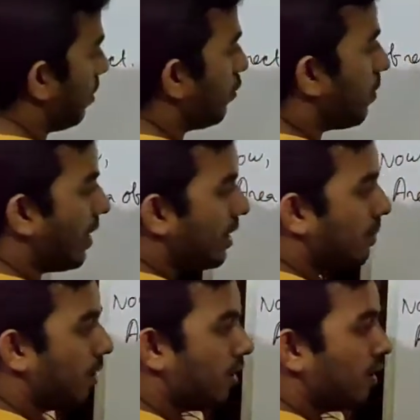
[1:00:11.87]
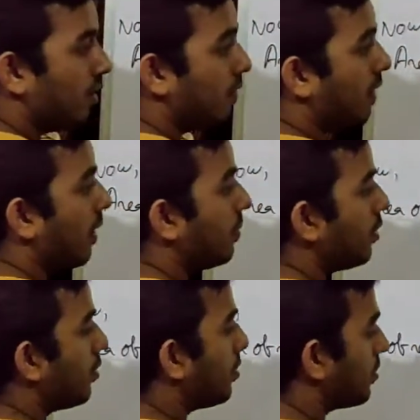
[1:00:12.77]
if you multiply 5
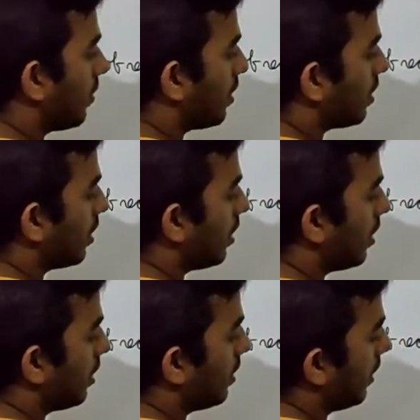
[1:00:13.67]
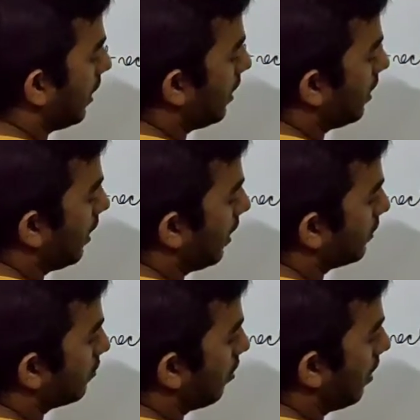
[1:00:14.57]
into 2 is what? 10x
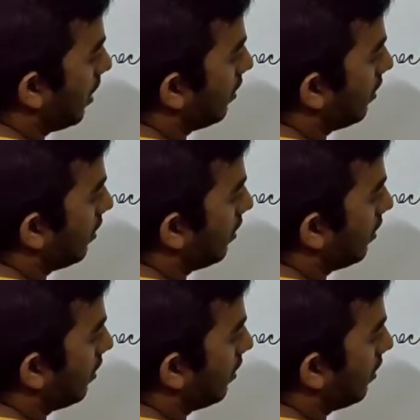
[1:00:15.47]
square,